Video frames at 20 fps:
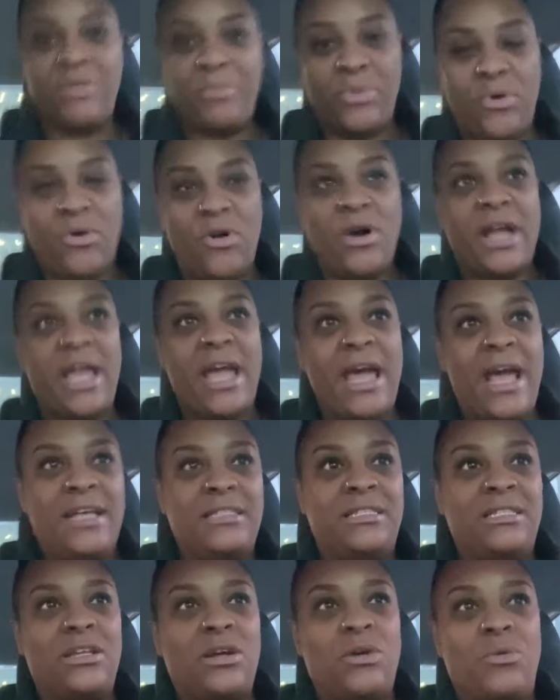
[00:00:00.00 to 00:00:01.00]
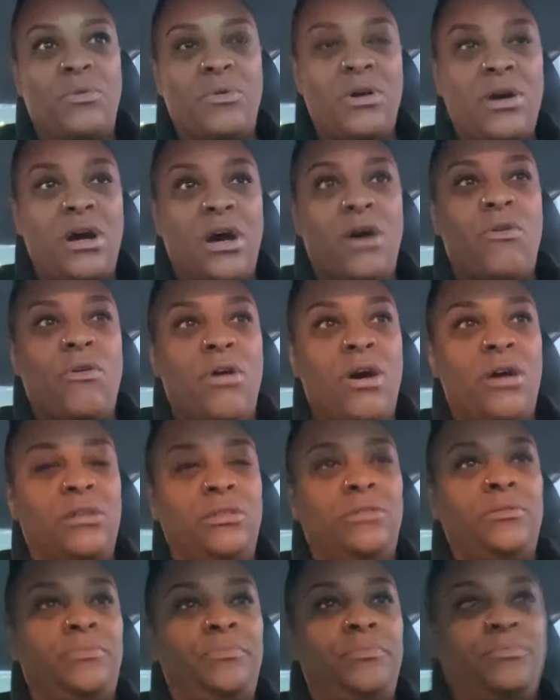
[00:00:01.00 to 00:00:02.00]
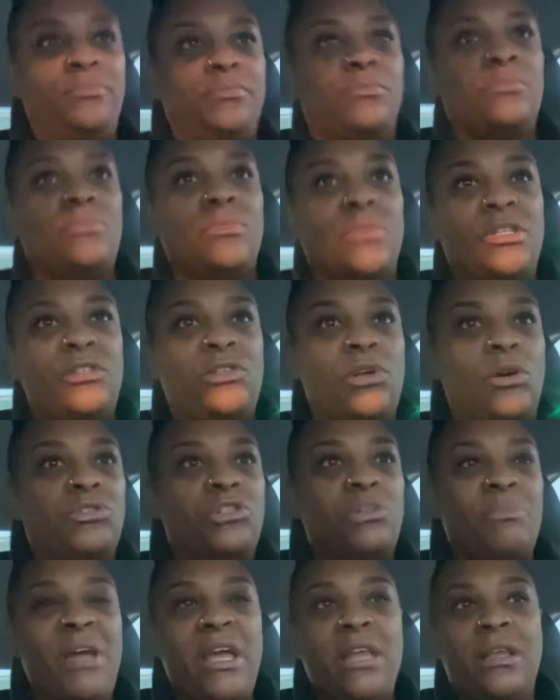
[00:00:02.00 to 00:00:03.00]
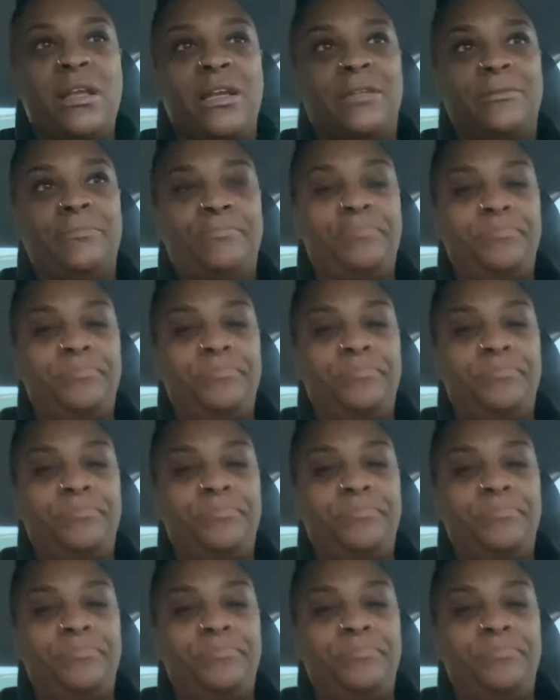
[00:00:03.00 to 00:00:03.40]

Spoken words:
broadcast it on social media?